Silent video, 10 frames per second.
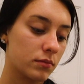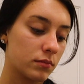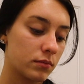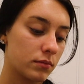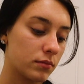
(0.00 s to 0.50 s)

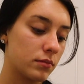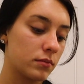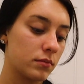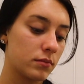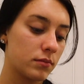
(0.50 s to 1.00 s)

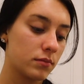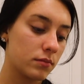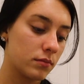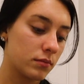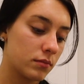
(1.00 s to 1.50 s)

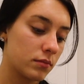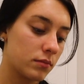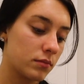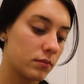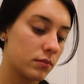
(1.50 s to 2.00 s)

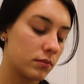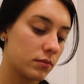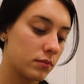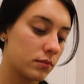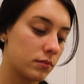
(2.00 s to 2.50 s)

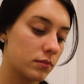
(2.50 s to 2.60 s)
(silence)